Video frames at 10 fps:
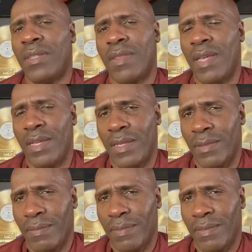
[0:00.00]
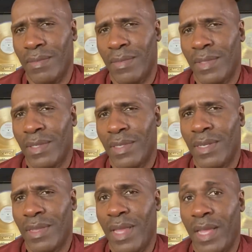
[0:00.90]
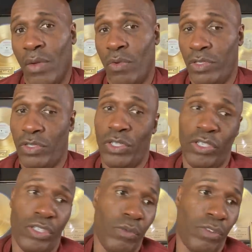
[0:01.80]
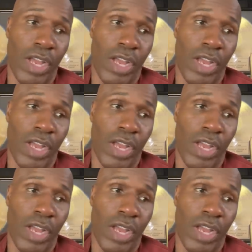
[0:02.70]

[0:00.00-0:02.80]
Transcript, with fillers: you're thinking. You're thinking, well, she, she was